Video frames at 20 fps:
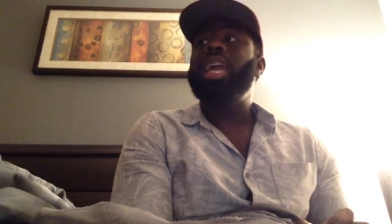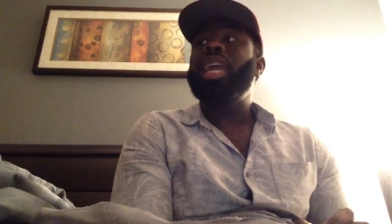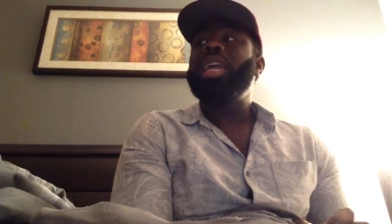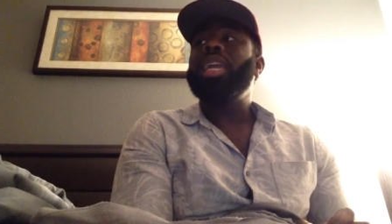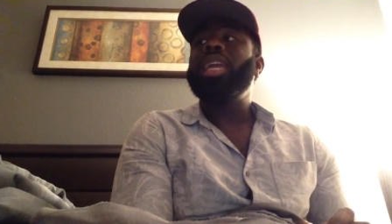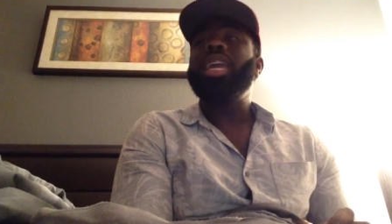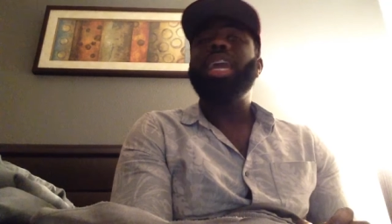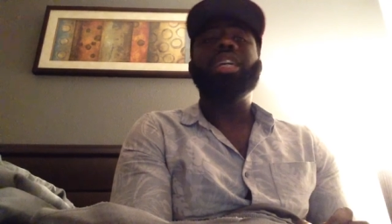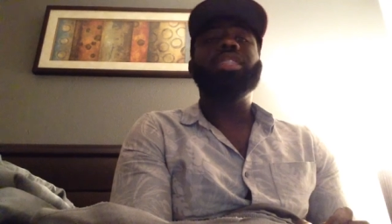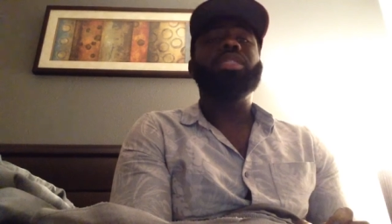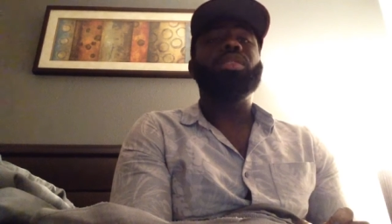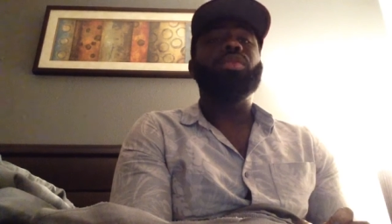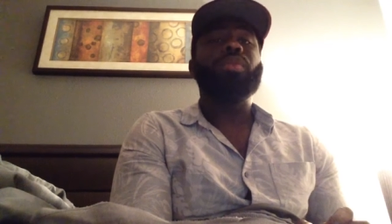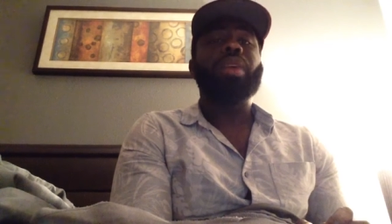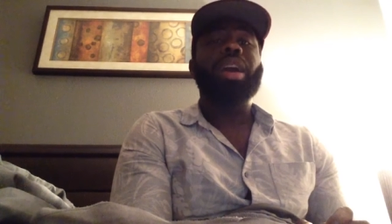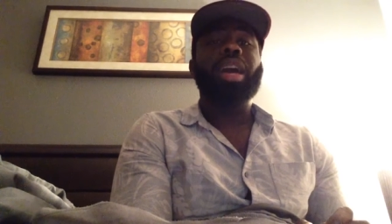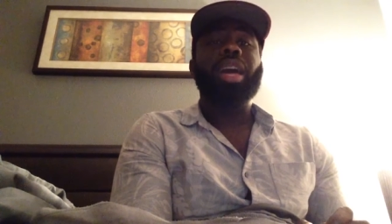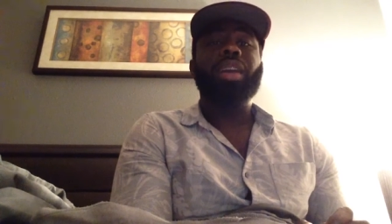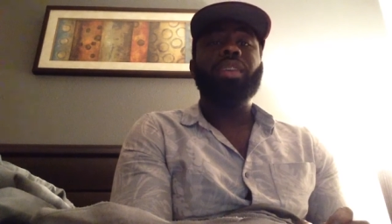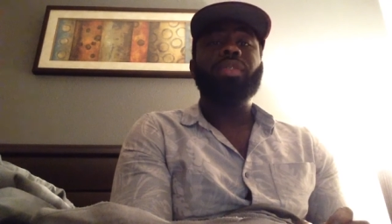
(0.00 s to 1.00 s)
He has a
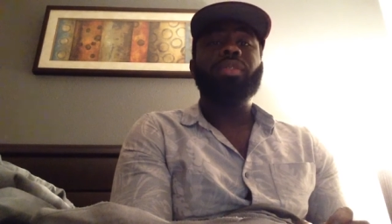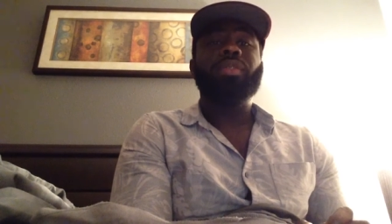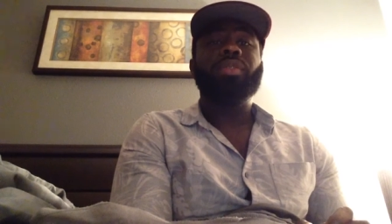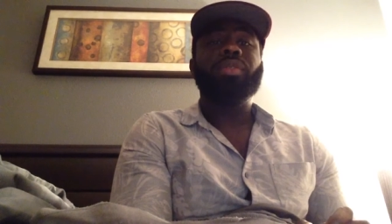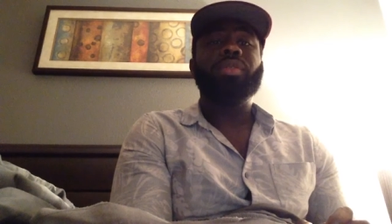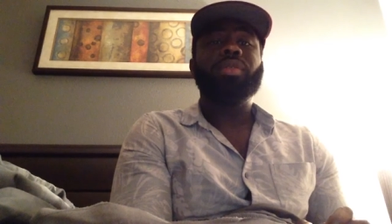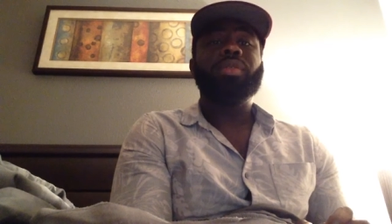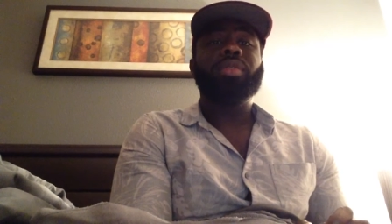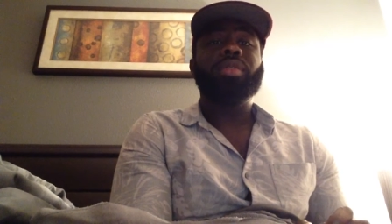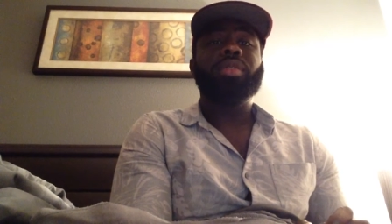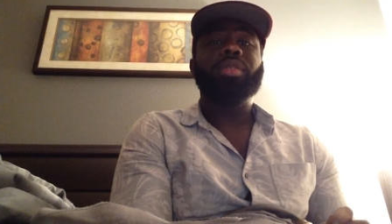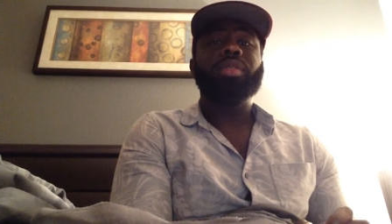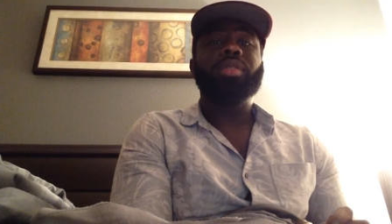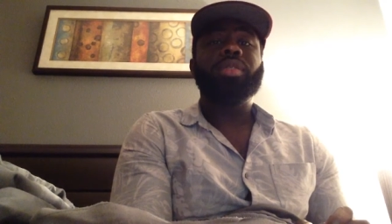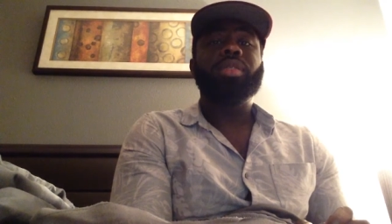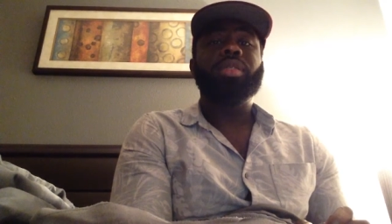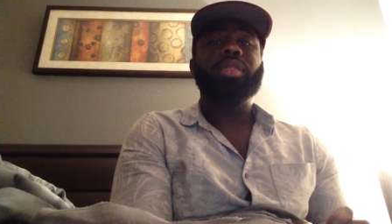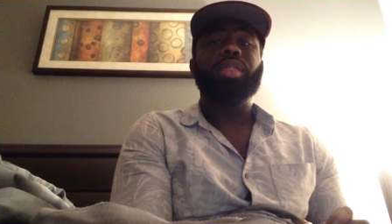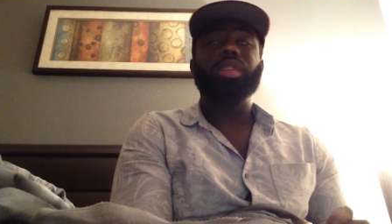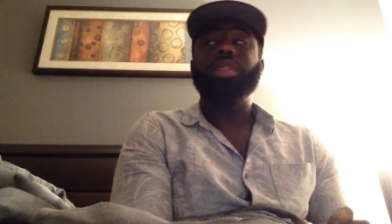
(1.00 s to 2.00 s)
wife.
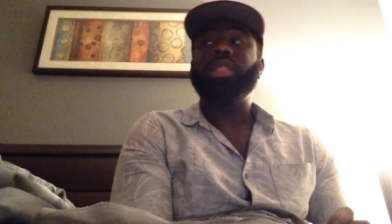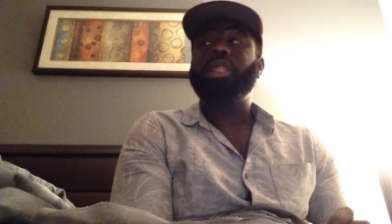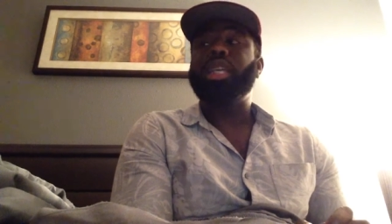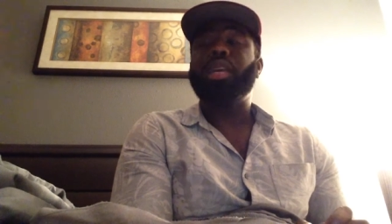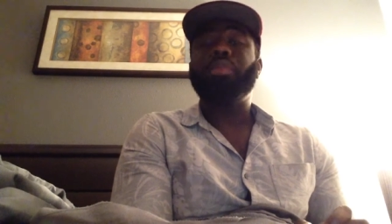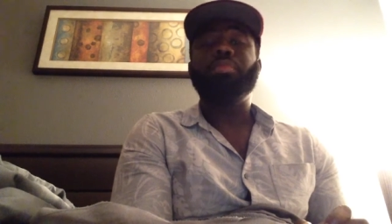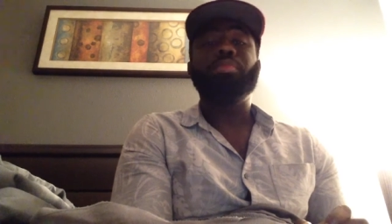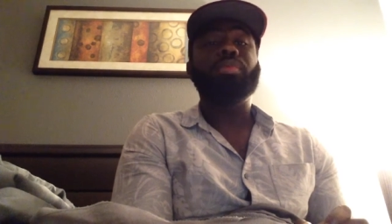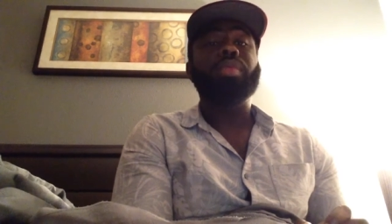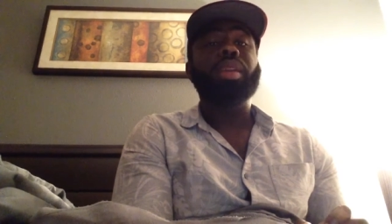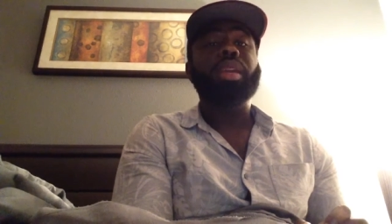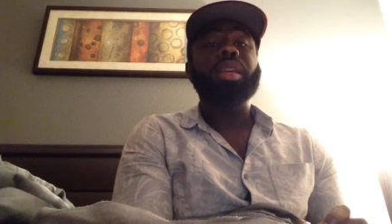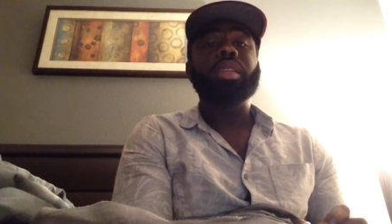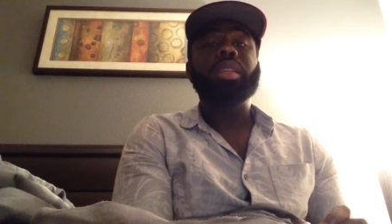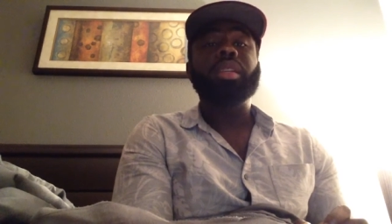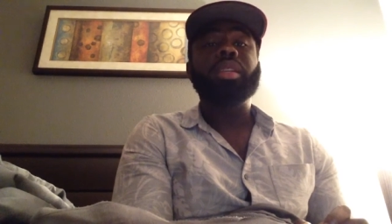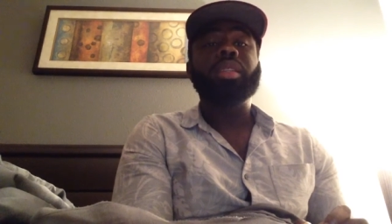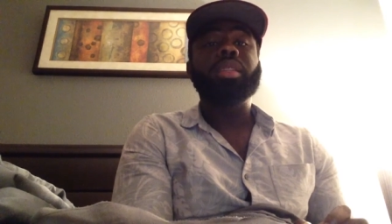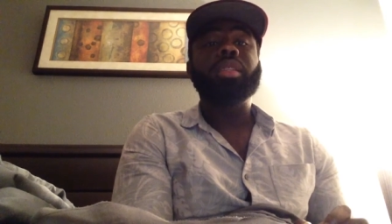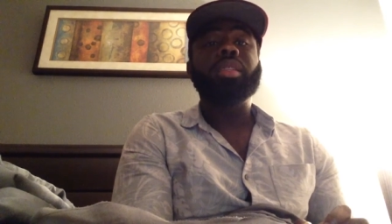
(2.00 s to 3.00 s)
They're
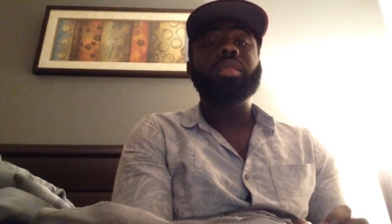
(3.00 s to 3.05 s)
separated,